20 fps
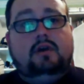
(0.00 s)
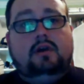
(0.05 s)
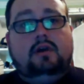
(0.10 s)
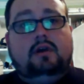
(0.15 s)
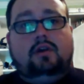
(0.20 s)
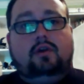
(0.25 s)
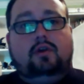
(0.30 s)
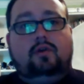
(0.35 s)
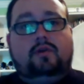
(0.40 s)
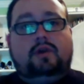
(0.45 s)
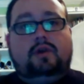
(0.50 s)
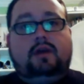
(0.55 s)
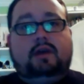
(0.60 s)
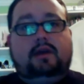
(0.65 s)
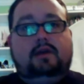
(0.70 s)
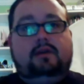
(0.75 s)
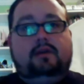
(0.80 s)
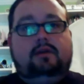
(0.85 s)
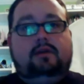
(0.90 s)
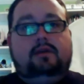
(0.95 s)
you
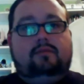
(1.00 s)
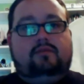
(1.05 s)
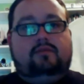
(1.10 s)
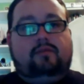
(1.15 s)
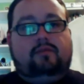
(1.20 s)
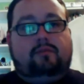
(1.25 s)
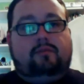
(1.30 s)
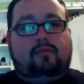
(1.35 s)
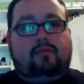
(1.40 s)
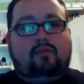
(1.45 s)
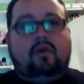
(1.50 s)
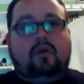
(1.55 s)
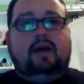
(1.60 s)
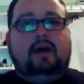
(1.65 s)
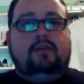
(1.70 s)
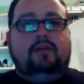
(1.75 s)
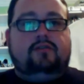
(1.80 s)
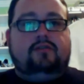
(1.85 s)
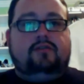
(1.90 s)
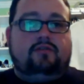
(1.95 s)
can
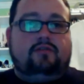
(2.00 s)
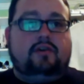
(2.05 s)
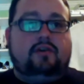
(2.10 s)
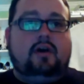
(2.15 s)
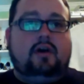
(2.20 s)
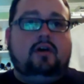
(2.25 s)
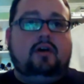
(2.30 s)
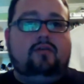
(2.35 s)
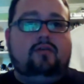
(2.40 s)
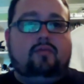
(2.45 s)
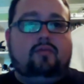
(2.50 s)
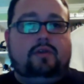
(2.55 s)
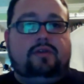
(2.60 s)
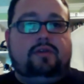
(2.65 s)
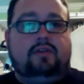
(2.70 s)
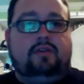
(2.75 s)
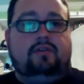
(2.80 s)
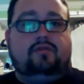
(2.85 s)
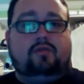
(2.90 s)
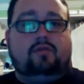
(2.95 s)
surprise yourself
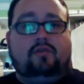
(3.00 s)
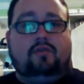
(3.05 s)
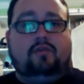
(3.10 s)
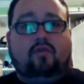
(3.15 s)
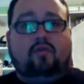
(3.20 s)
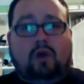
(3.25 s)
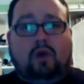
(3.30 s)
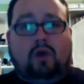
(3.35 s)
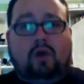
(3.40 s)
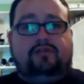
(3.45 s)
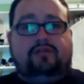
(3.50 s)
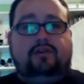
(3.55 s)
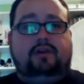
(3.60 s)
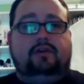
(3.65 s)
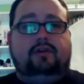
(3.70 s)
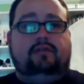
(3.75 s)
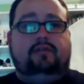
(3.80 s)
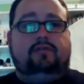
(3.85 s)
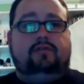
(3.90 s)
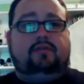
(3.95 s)
with these sort of
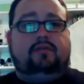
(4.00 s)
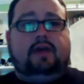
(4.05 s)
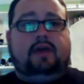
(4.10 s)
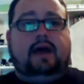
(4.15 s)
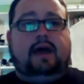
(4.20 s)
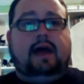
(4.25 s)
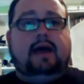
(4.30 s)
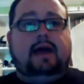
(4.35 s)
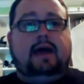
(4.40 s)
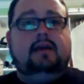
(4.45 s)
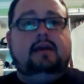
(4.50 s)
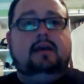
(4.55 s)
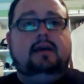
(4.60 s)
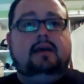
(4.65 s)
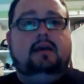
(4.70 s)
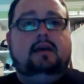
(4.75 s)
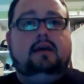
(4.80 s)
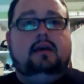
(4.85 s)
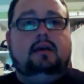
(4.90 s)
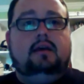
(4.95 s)
questions that
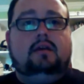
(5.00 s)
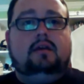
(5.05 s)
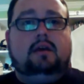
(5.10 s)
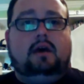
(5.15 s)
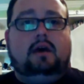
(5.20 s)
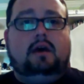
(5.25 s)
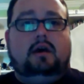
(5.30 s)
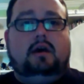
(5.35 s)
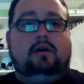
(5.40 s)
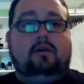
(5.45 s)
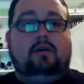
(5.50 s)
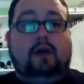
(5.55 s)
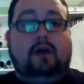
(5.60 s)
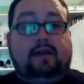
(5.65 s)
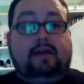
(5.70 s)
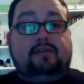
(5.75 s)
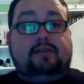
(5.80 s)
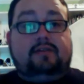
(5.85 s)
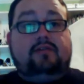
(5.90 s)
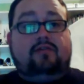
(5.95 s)
you'll
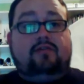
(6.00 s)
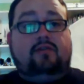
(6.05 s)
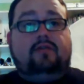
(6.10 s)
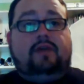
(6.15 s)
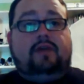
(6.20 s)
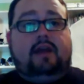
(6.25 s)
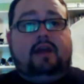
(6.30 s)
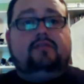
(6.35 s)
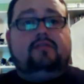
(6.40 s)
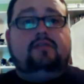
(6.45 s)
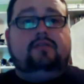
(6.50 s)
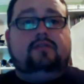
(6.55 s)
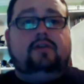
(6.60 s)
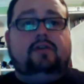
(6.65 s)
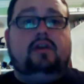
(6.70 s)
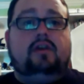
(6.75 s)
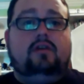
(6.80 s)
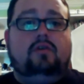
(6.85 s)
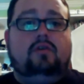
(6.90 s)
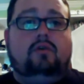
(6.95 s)
ask and sort of answers
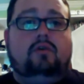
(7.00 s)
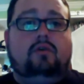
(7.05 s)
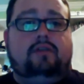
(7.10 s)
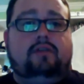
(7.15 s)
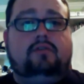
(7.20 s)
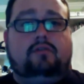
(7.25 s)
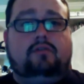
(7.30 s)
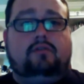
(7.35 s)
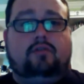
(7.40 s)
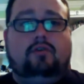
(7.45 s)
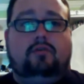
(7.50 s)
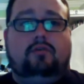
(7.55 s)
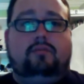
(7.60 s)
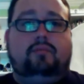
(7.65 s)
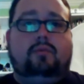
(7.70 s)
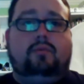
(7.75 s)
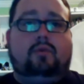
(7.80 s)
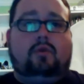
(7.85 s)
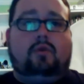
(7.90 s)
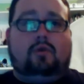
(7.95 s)
that you, as a group
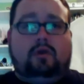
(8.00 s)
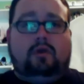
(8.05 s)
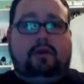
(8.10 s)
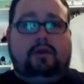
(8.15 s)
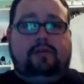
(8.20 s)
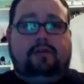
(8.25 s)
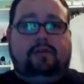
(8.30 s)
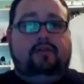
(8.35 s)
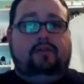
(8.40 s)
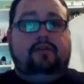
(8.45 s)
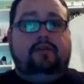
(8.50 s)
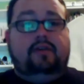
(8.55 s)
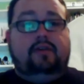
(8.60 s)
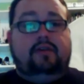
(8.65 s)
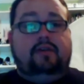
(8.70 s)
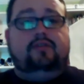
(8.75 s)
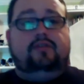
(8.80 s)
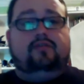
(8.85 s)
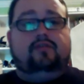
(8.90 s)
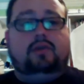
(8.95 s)
or even
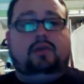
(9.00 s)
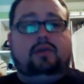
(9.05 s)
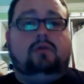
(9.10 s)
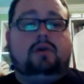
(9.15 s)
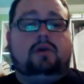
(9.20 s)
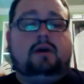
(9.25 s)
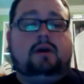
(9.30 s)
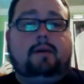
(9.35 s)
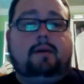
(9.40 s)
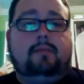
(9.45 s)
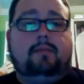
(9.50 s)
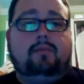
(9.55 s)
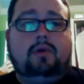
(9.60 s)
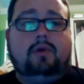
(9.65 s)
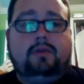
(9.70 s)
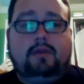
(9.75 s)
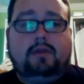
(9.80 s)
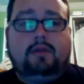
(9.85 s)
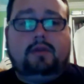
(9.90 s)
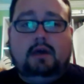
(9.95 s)
individually, will come up
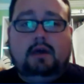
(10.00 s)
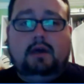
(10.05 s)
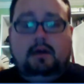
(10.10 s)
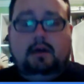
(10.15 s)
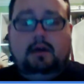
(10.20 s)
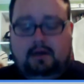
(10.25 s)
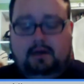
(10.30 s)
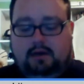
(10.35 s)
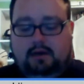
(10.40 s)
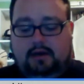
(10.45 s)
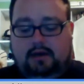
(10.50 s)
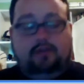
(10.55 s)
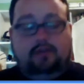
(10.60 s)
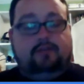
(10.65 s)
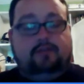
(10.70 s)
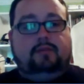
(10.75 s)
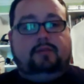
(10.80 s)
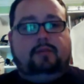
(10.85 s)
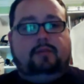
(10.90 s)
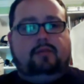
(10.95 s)
with. I know
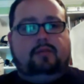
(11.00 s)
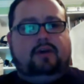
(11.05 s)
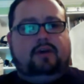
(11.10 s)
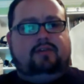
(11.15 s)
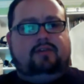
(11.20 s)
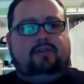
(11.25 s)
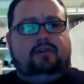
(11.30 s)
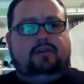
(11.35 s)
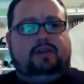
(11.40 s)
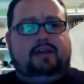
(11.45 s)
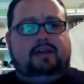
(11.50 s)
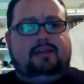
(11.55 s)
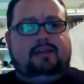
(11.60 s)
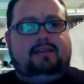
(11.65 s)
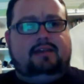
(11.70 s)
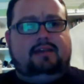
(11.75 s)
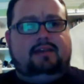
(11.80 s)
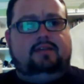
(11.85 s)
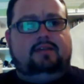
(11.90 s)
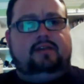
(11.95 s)
some people are actually looking
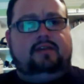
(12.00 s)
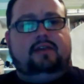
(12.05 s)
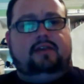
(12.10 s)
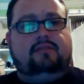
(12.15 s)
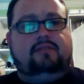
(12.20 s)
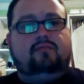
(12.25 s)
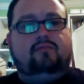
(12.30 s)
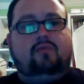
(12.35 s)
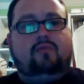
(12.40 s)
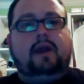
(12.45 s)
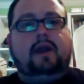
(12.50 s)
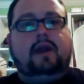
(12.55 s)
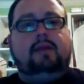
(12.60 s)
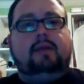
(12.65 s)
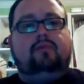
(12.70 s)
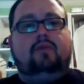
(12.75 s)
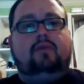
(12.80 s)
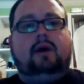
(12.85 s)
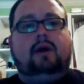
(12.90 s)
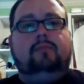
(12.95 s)
at these as
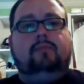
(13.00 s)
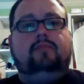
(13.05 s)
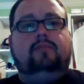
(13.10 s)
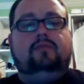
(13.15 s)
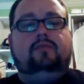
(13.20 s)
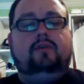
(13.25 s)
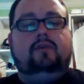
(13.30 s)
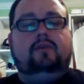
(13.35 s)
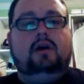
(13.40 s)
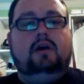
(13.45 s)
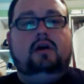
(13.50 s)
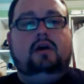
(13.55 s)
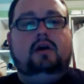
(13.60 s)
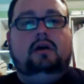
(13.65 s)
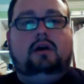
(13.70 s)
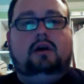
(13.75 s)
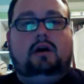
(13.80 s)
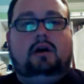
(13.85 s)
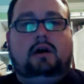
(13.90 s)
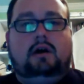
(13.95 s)
writing prompts
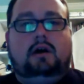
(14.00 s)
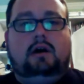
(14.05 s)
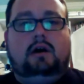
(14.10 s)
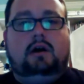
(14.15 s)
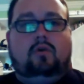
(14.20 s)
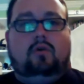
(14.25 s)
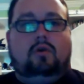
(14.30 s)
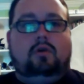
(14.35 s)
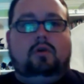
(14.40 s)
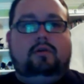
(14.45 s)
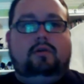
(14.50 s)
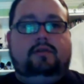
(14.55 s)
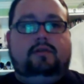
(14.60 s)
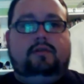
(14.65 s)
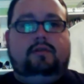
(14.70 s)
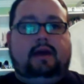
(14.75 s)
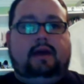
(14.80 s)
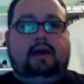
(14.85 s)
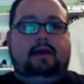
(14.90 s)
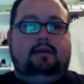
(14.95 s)
more
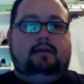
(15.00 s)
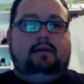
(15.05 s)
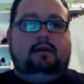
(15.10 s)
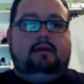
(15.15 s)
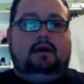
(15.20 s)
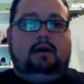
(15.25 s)
than